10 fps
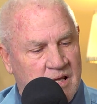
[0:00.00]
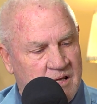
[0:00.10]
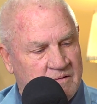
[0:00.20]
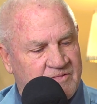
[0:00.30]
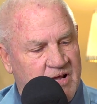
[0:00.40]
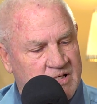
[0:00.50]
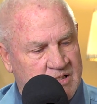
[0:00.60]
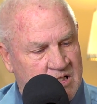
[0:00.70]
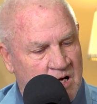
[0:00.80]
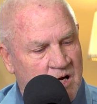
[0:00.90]
if they'd
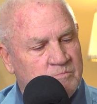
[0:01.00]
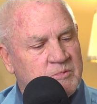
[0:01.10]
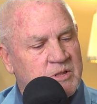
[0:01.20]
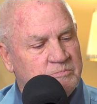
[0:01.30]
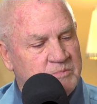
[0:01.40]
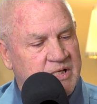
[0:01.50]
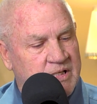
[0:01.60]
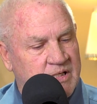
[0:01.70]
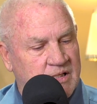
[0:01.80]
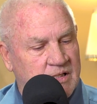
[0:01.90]
come to
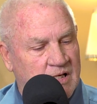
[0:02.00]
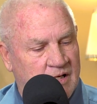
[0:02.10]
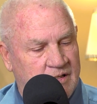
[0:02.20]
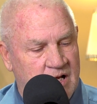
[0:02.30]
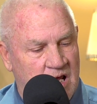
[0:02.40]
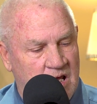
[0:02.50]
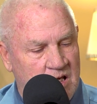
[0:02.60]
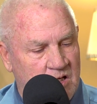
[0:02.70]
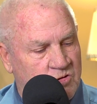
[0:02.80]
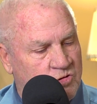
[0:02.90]
me a
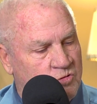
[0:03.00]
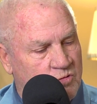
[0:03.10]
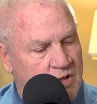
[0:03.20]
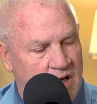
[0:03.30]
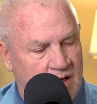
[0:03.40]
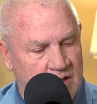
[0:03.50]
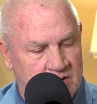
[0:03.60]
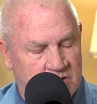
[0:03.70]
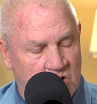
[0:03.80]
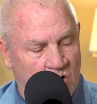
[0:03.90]
day, two
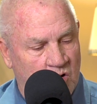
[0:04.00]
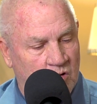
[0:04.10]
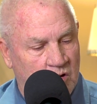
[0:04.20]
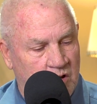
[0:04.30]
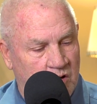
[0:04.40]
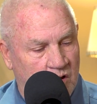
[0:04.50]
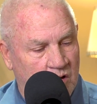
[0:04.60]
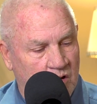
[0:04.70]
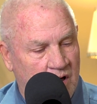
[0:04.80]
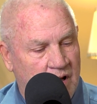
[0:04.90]
days
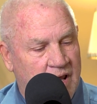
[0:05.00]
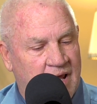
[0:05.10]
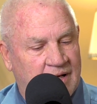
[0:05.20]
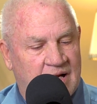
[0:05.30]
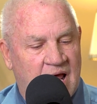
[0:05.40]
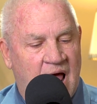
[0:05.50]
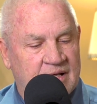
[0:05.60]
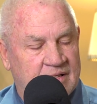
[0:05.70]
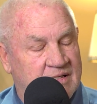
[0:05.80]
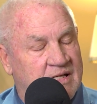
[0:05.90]
earlier and
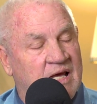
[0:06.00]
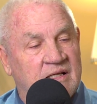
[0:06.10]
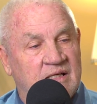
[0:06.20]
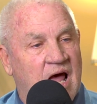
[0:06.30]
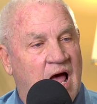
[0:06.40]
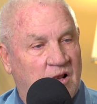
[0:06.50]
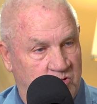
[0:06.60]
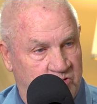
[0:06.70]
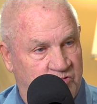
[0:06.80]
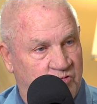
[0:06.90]
gotten
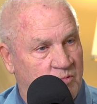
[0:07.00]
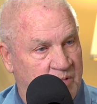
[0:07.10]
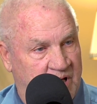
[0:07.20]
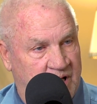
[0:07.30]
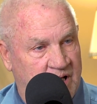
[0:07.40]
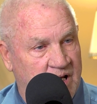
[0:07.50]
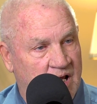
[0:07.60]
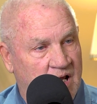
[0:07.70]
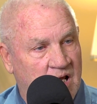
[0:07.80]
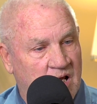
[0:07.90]
$10 from me,
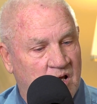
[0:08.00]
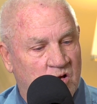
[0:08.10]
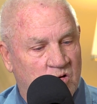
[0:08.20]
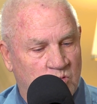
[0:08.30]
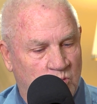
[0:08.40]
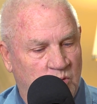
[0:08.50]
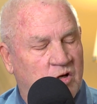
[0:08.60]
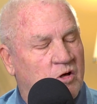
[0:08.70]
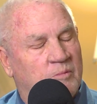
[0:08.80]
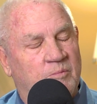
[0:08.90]
we
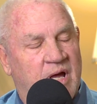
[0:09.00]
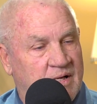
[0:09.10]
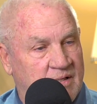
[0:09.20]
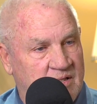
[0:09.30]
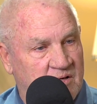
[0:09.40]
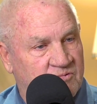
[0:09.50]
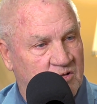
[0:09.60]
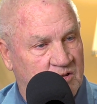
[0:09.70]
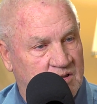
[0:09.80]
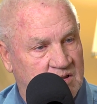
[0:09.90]
could have made a
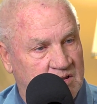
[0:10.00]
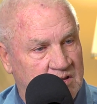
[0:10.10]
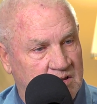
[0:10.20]
difference.